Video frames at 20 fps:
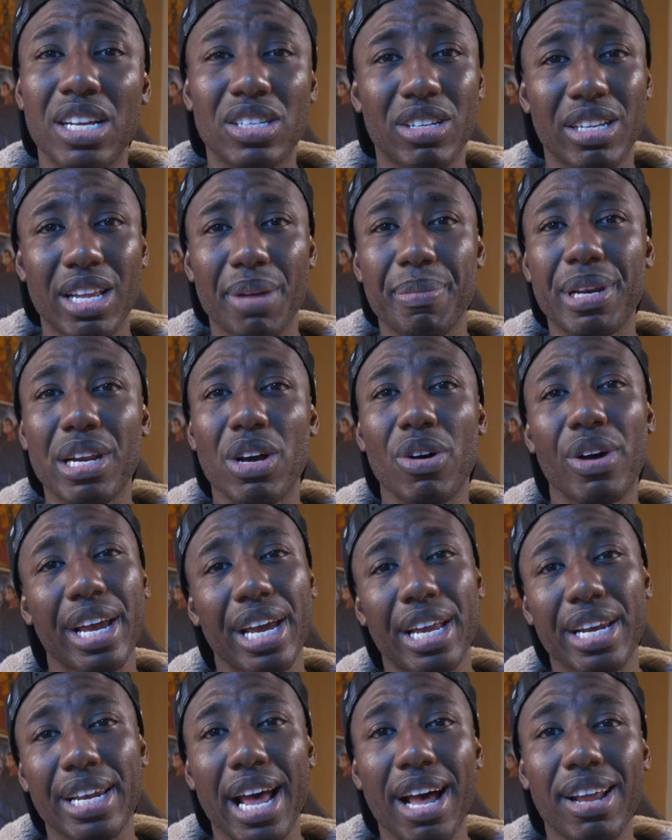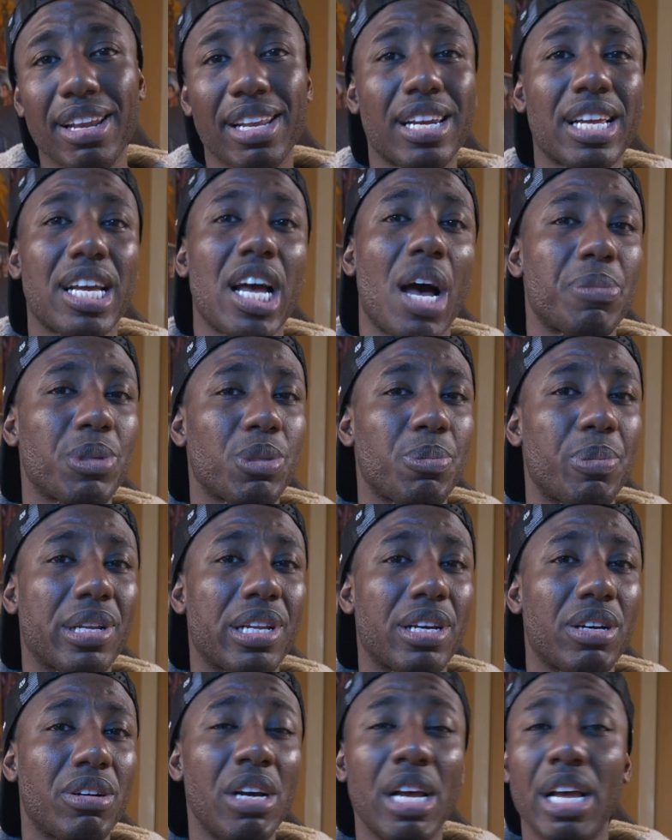So let me know again down in the comments
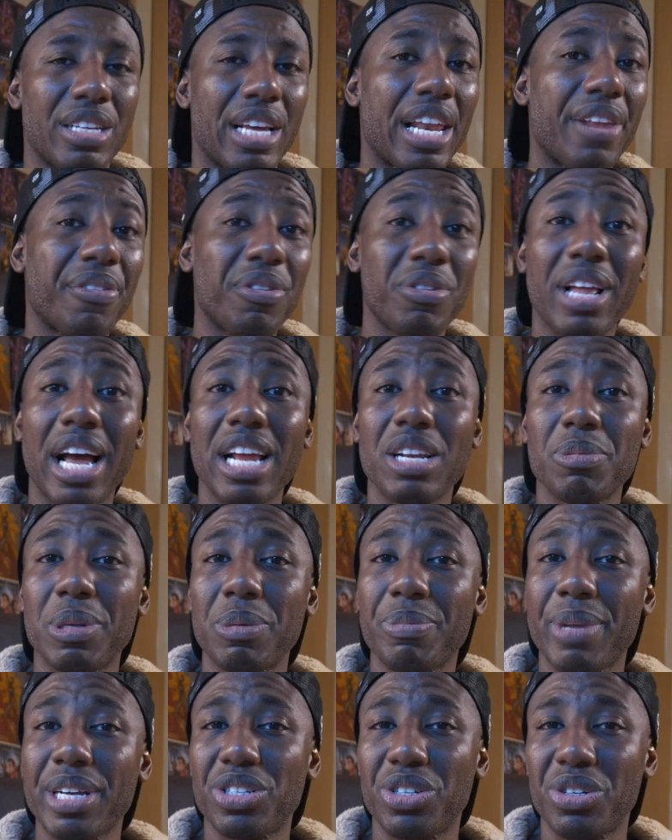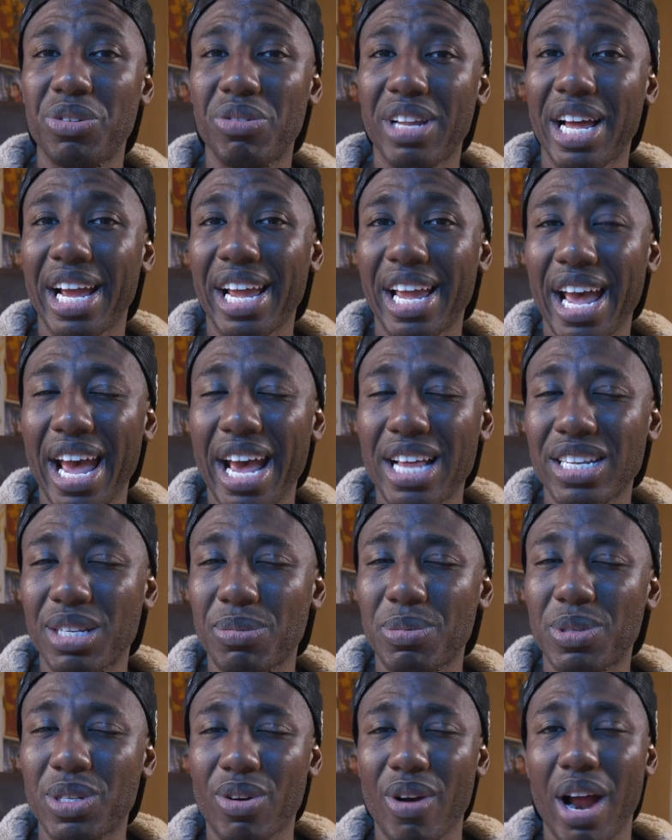below. And if you like, please make sure you like and
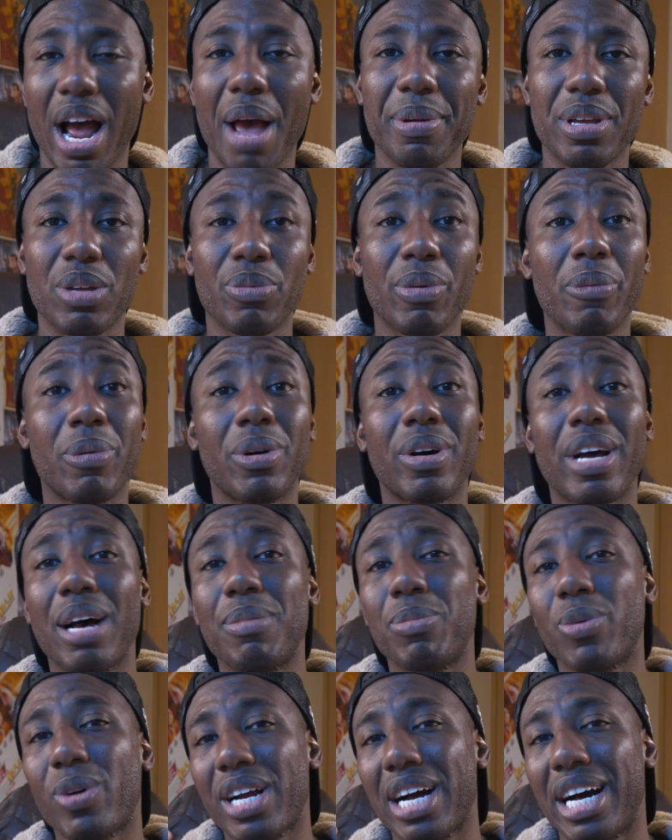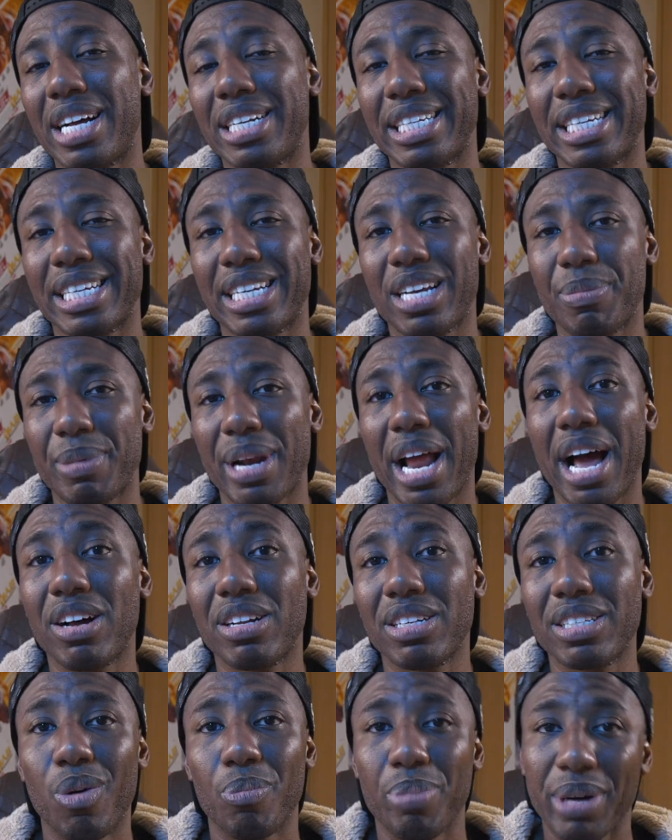subscribe because we will have more content coming
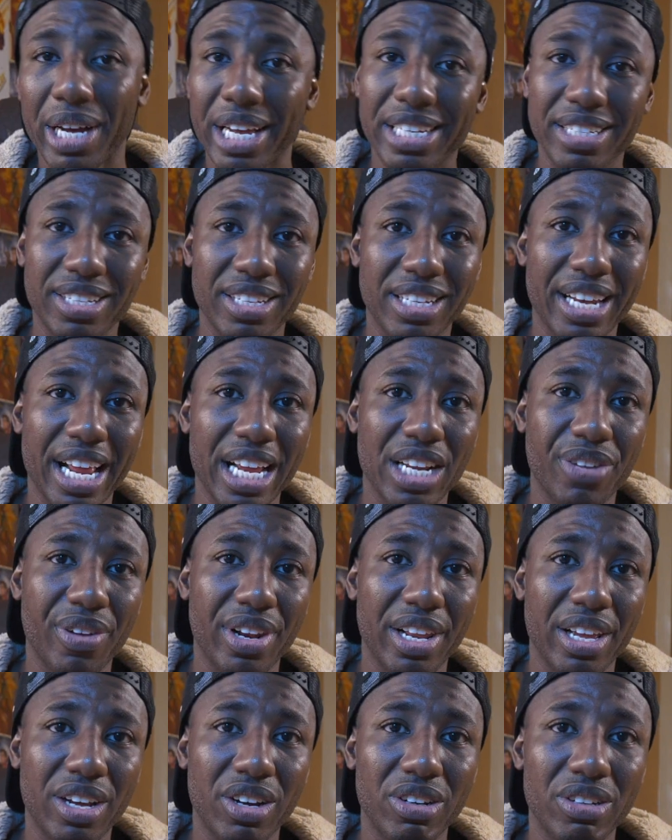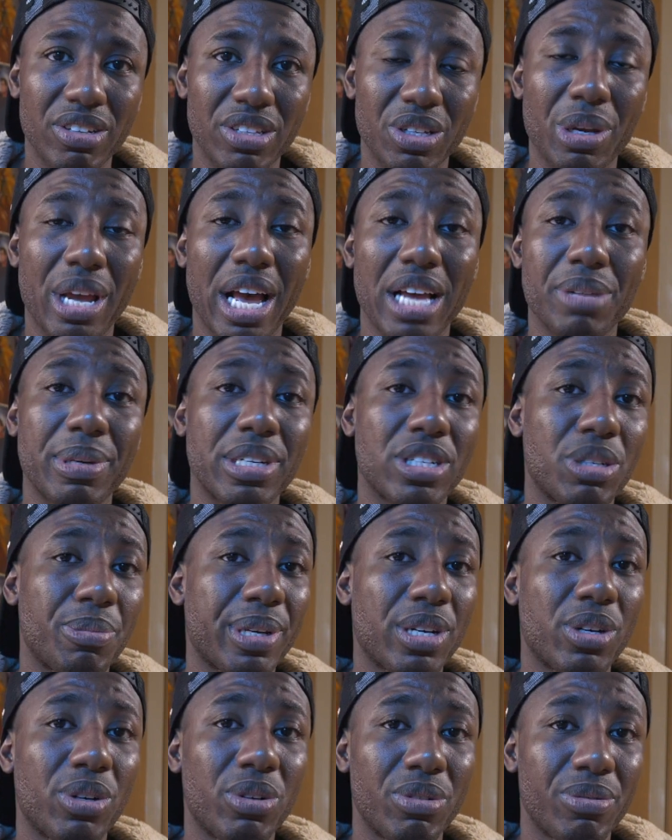out. But until the next video, you guys make sure you
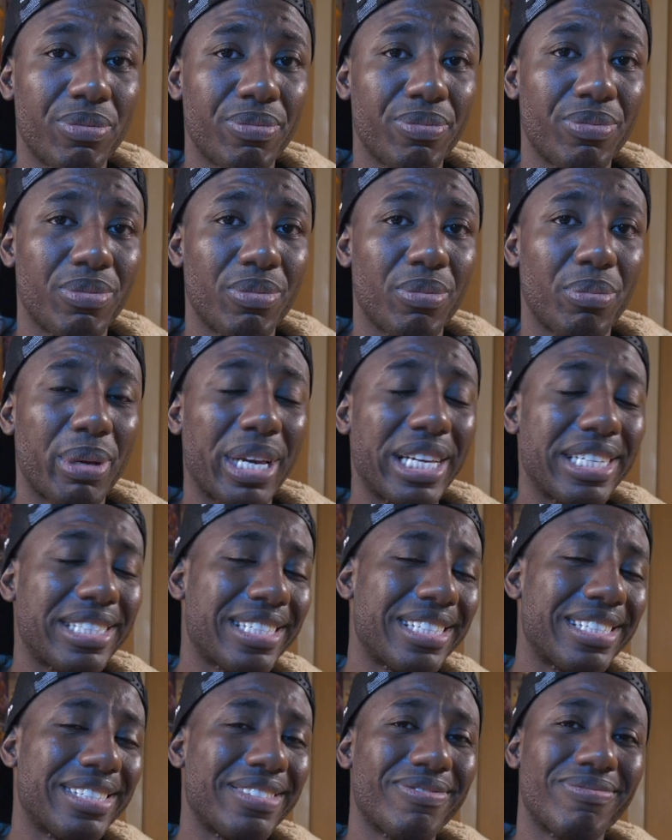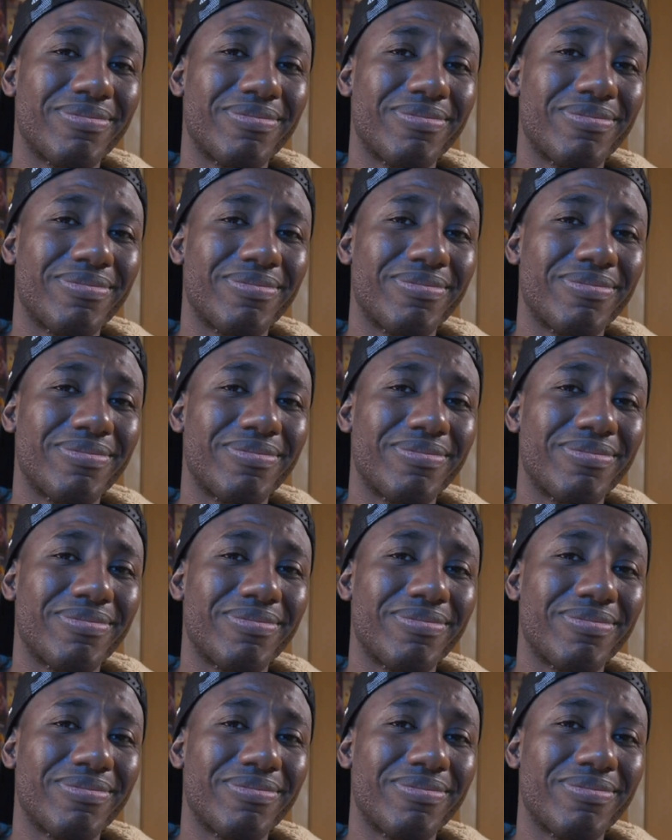be cool. Peace.